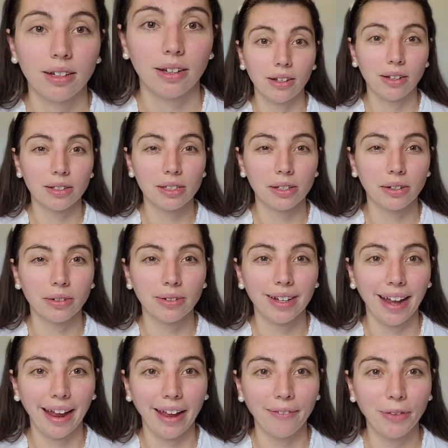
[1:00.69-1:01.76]
Also,
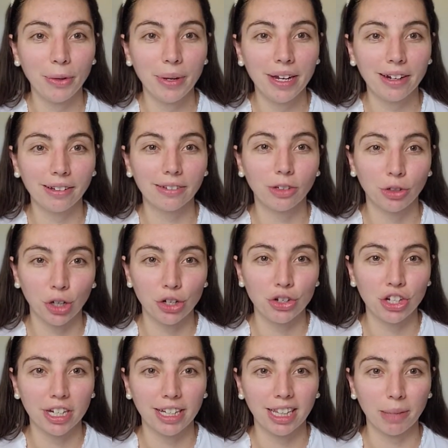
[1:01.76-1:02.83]
if you hear
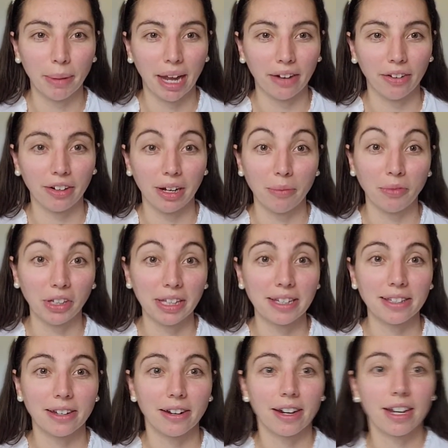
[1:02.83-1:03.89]
crunching in the background, I'm really
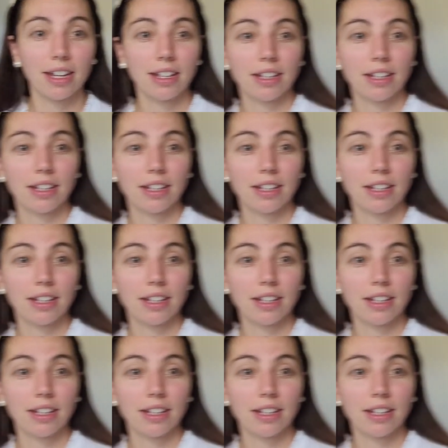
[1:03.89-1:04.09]
sorry.